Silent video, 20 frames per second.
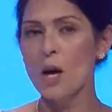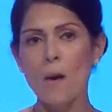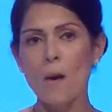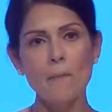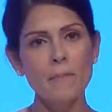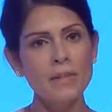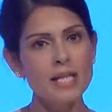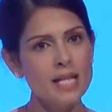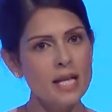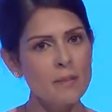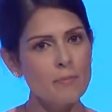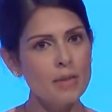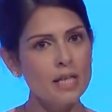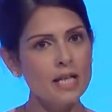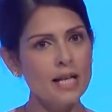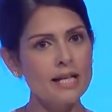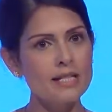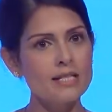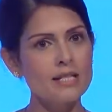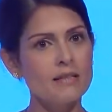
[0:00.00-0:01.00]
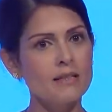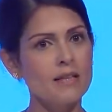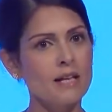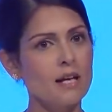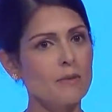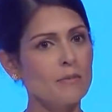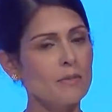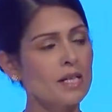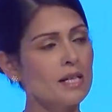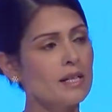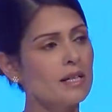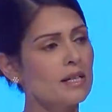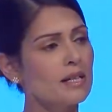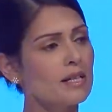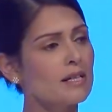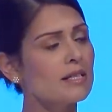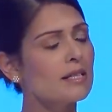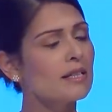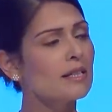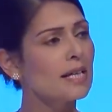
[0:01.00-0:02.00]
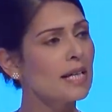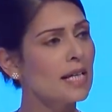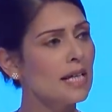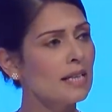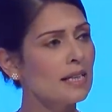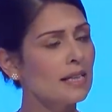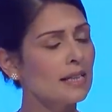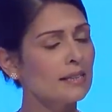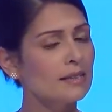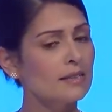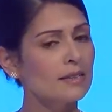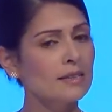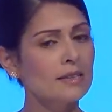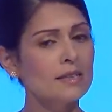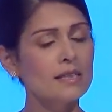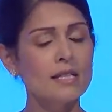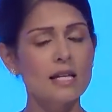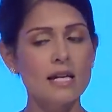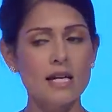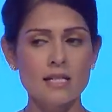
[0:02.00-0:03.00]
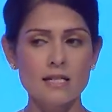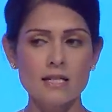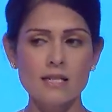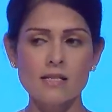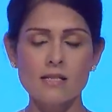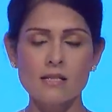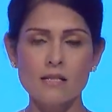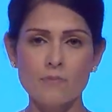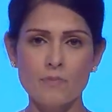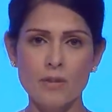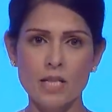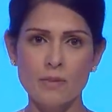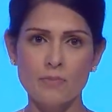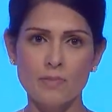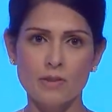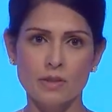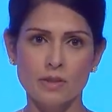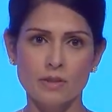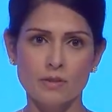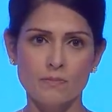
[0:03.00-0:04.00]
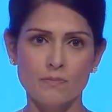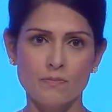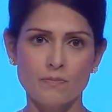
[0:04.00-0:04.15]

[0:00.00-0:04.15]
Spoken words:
manipulating them into killing innocent people.